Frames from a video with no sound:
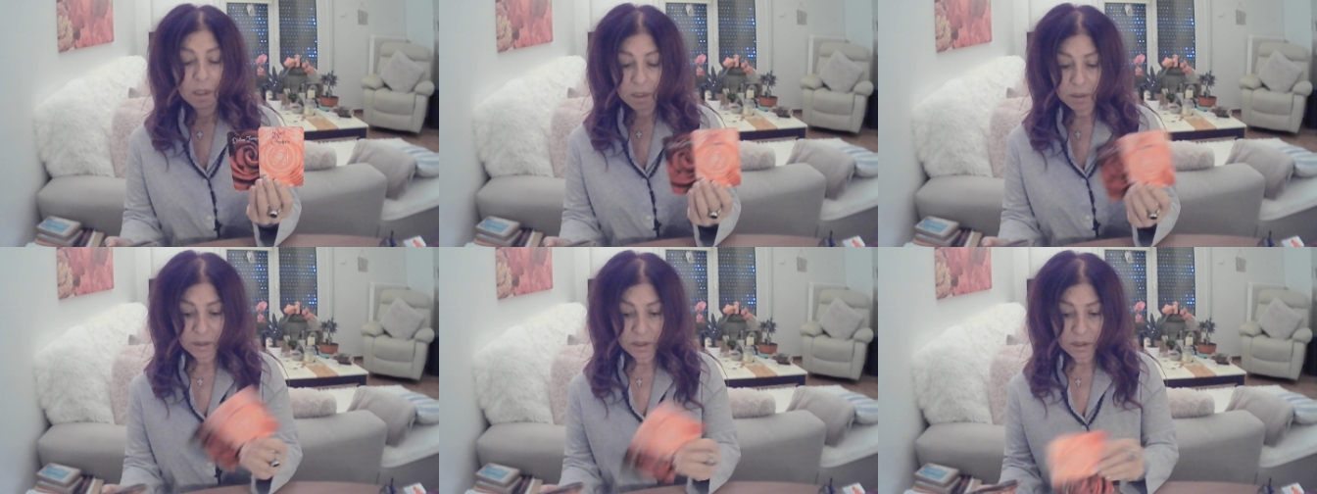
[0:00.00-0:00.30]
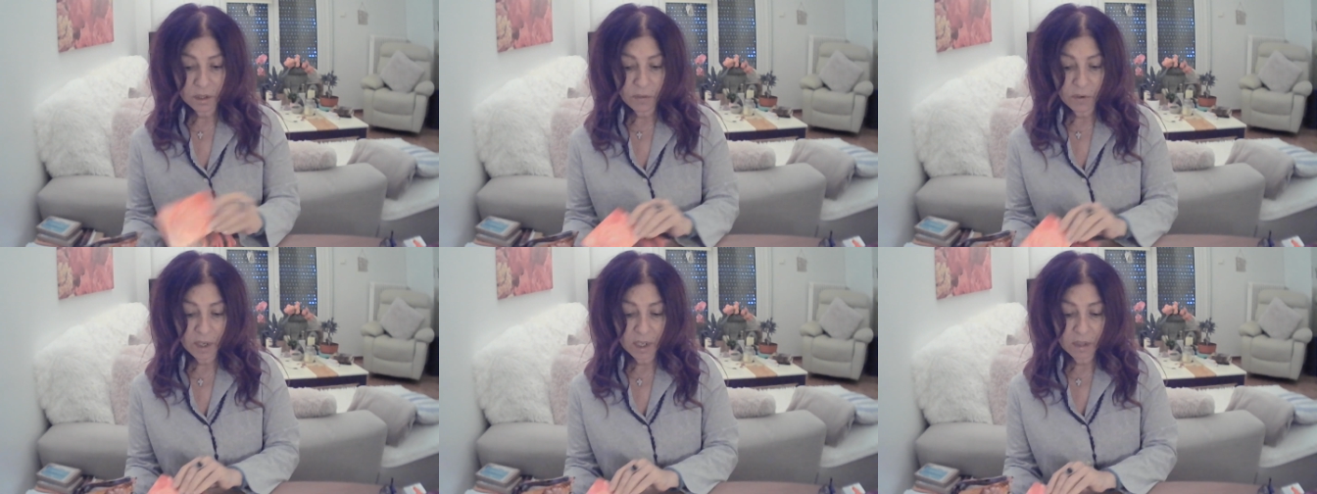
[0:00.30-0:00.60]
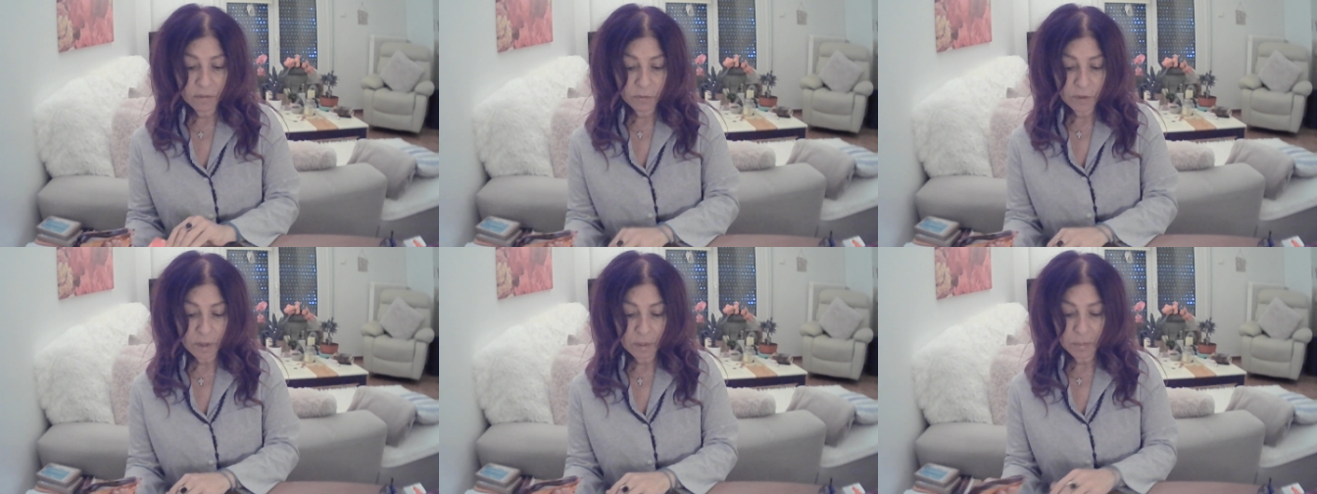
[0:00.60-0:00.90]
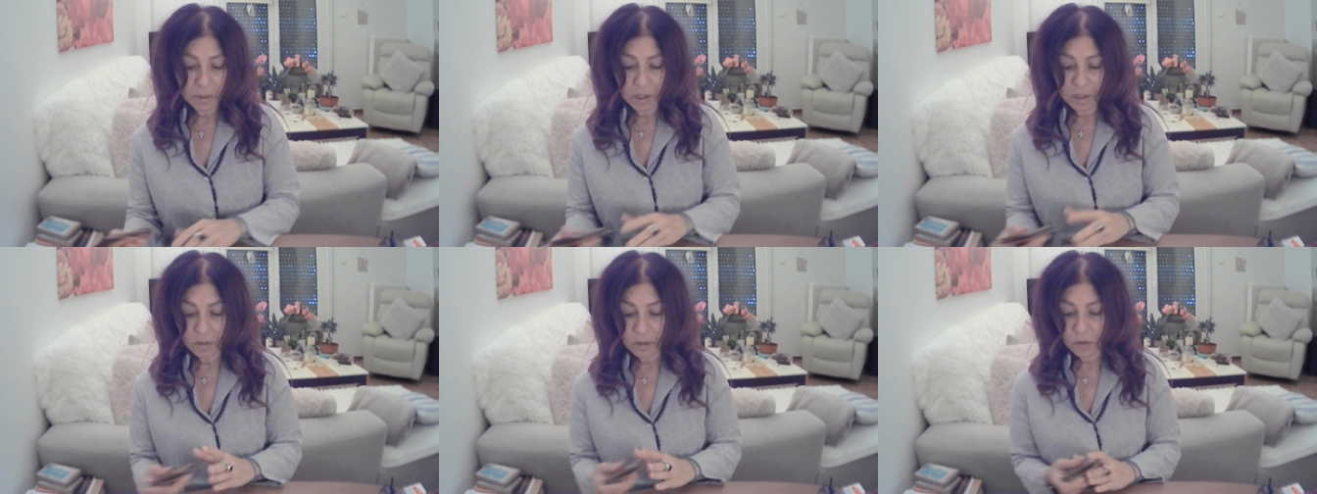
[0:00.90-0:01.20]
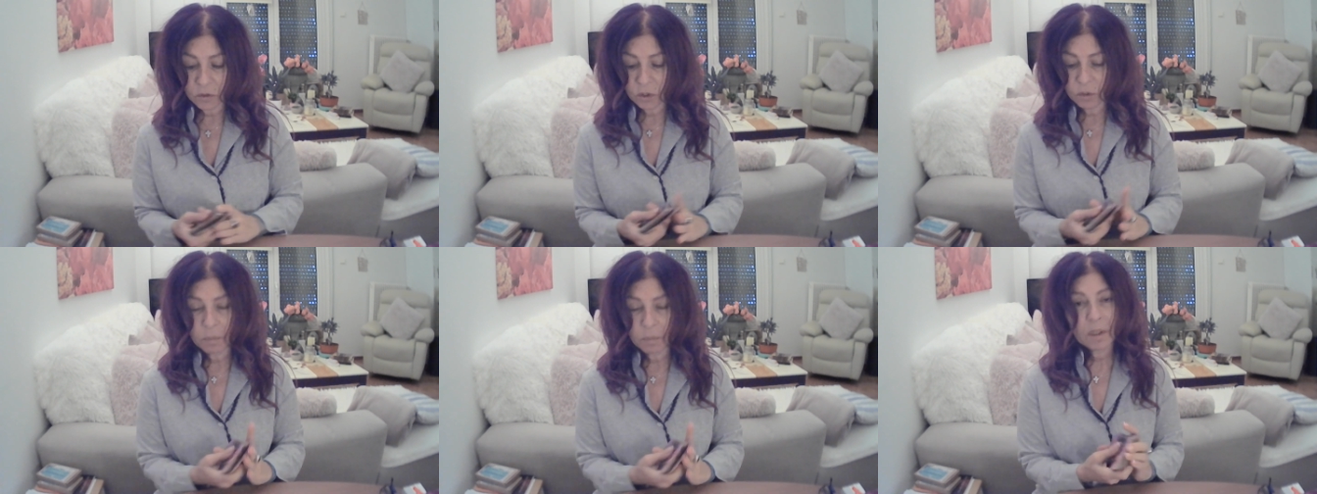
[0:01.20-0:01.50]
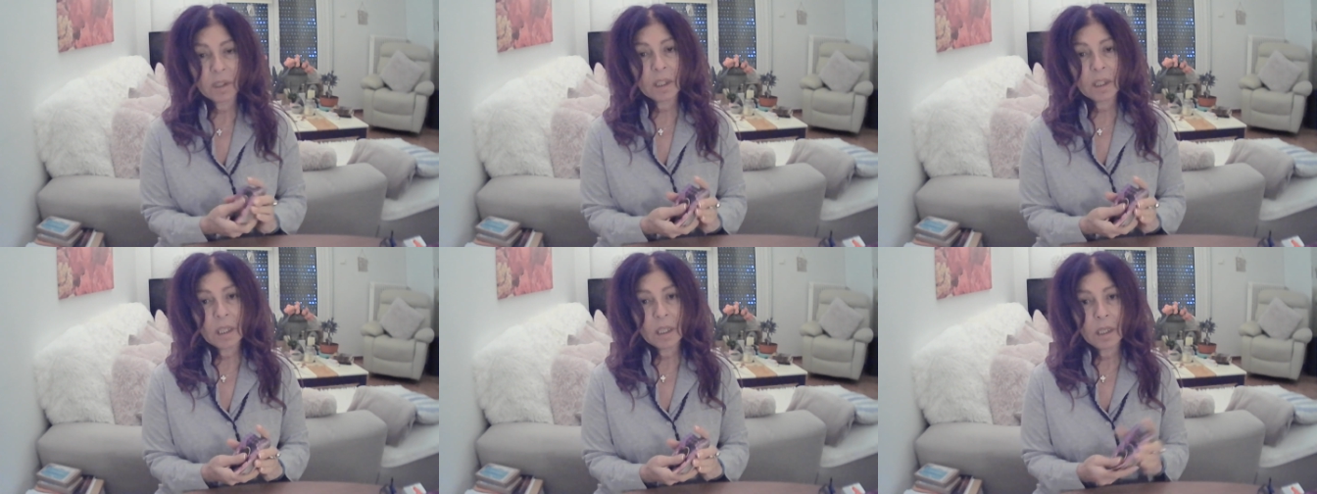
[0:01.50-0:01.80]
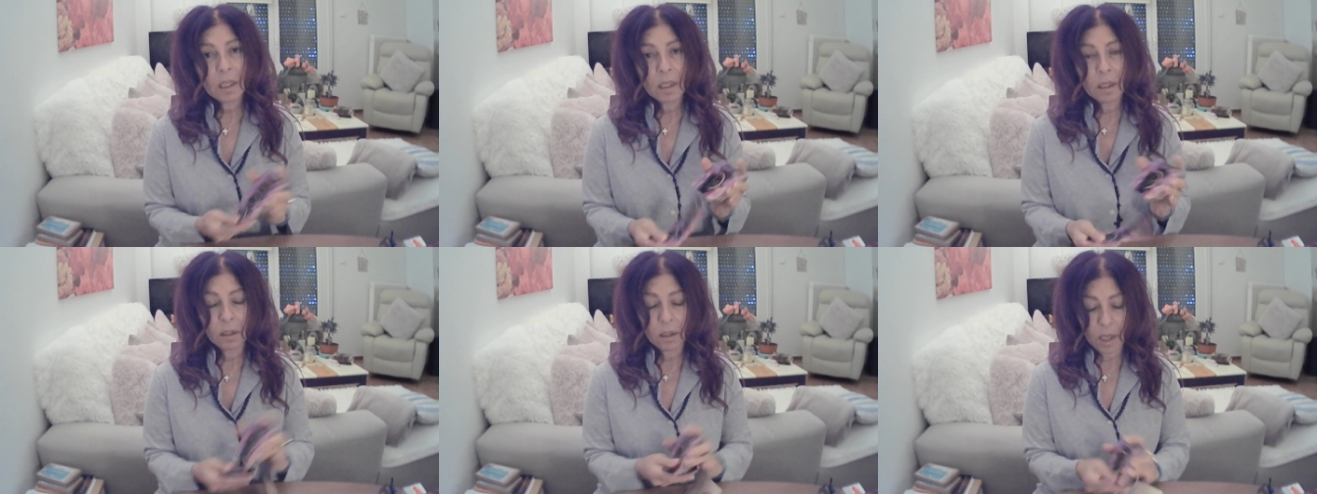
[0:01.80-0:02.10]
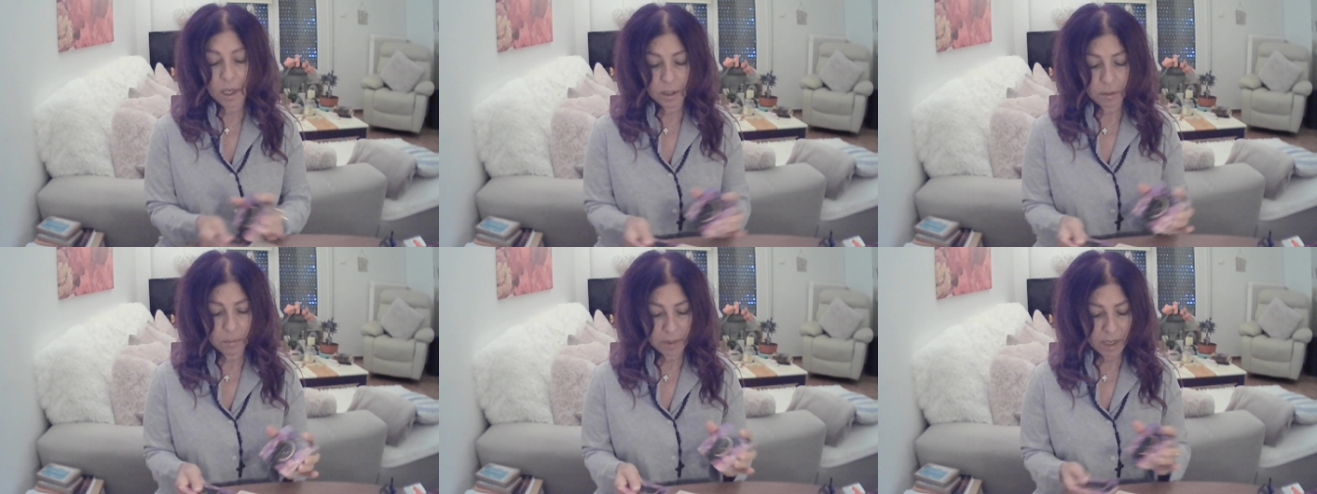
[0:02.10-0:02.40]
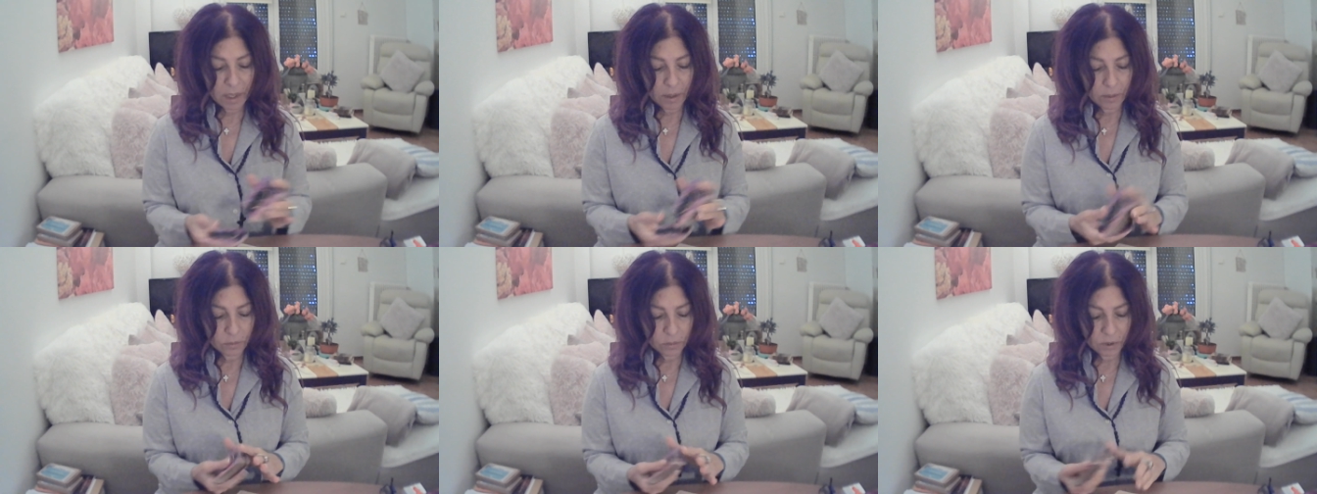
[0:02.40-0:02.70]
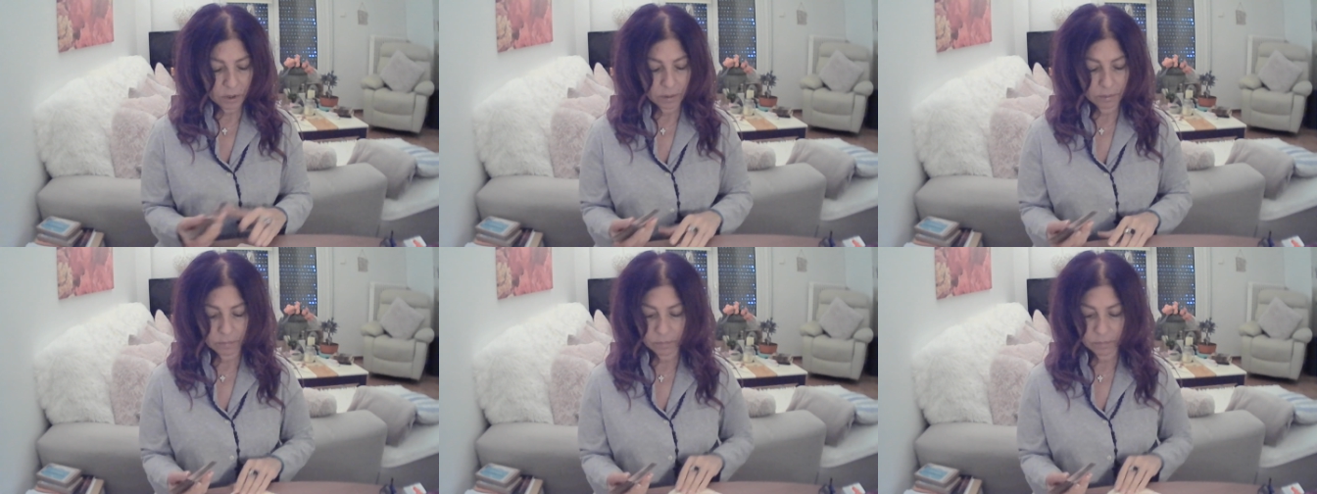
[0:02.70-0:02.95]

It's a divine feminine that you've been thinking a lot about.